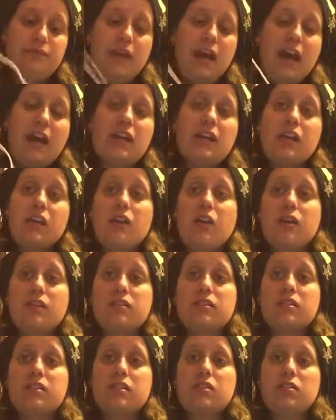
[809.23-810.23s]

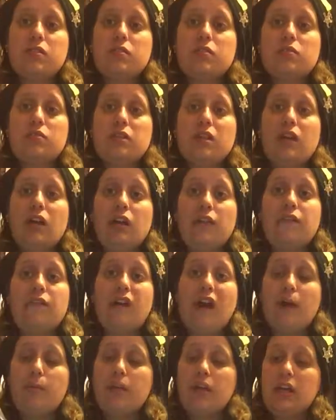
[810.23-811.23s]
adding-ons to the
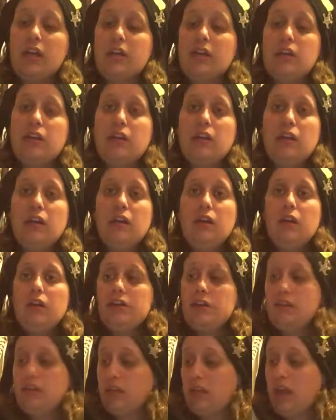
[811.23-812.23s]
fabric,
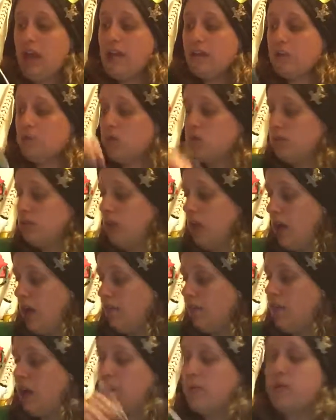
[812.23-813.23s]
the actual
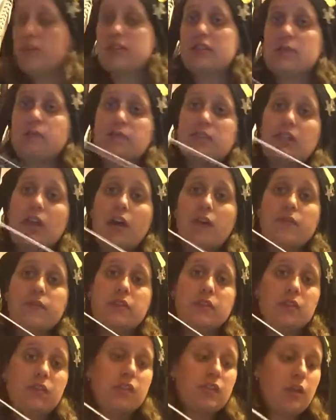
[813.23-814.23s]
fabrics
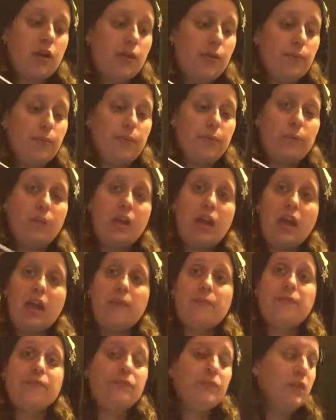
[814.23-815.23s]
themselves. So, but yeah,
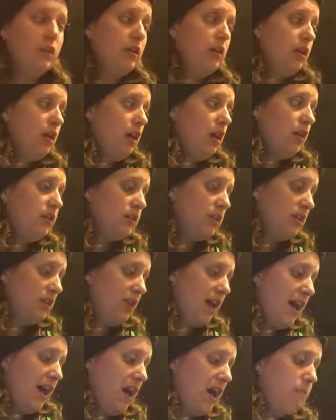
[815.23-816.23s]
other than
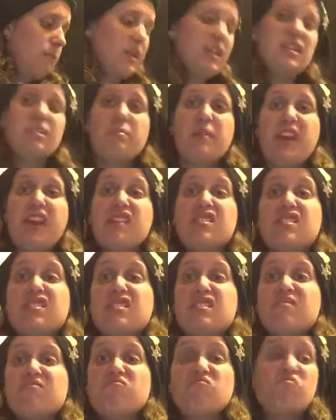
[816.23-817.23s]
that, I made the
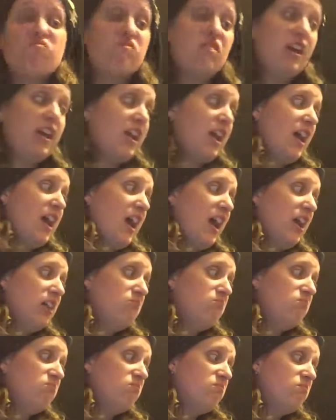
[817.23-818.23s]
base, and I
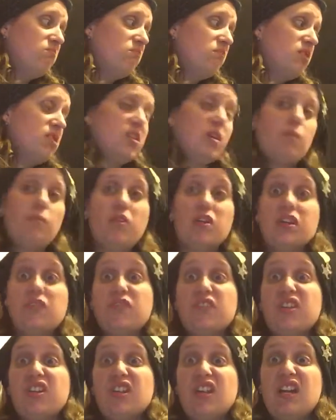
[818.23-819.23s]
had somewhat
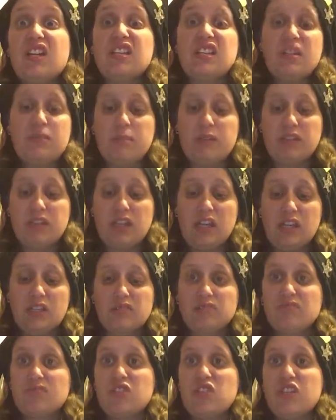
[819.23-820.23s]
of a good idea, but
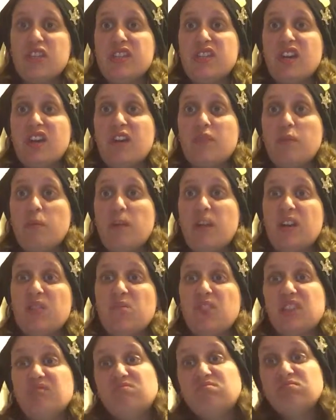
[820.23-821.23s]
then she thought of a better
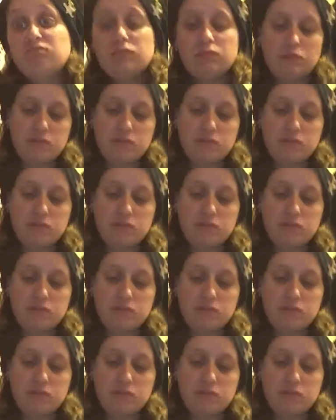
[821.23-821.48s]
one,